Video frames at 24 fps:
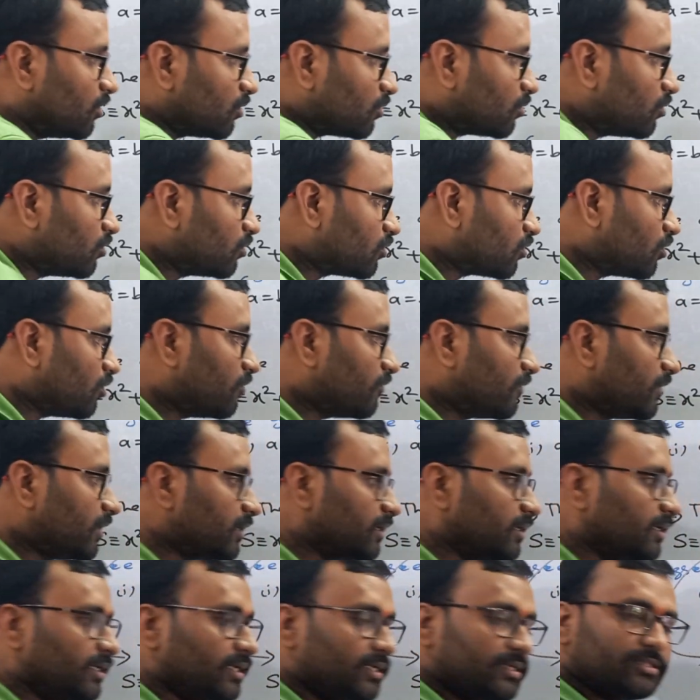root
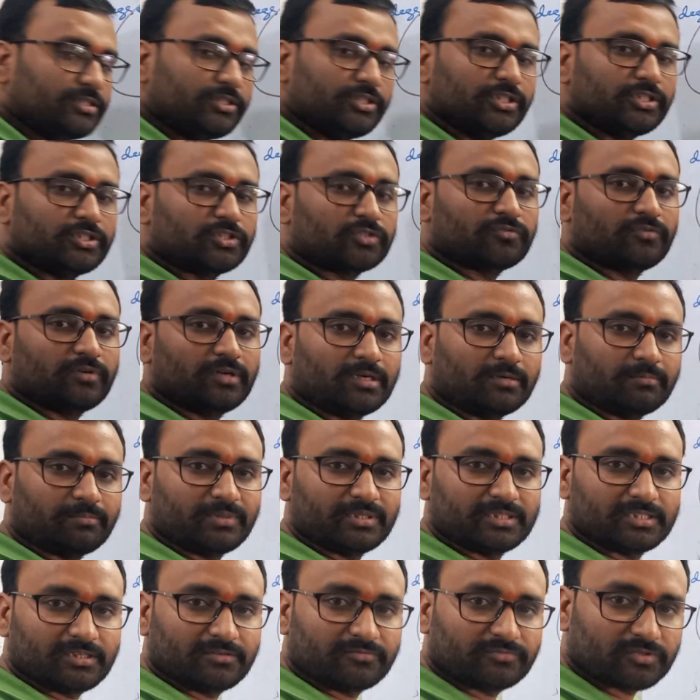over g square
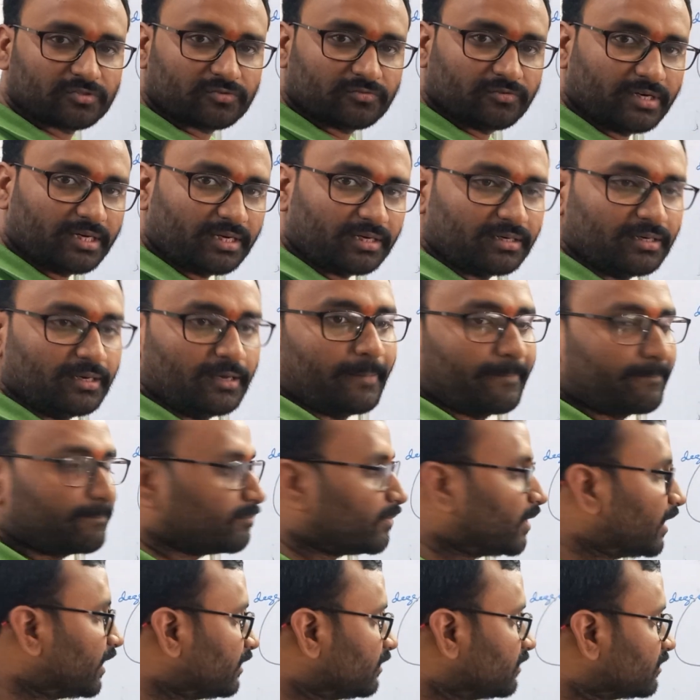plus f square
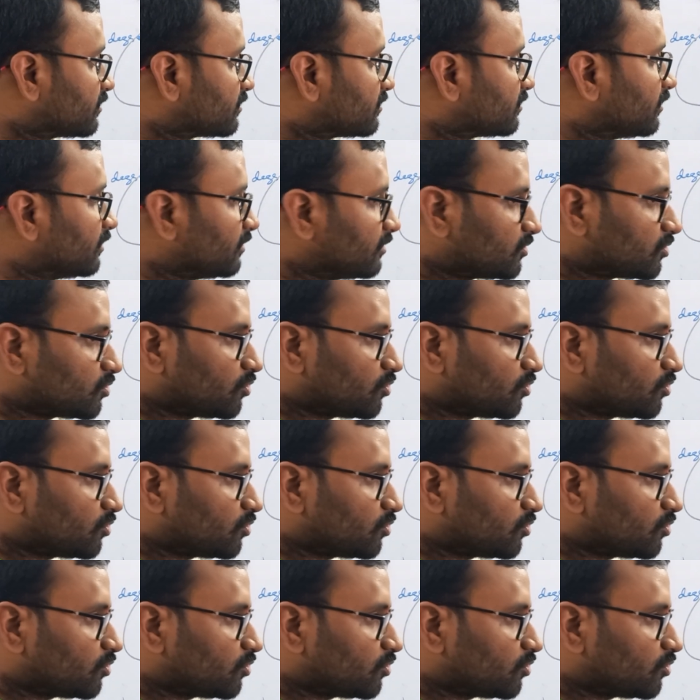minus c.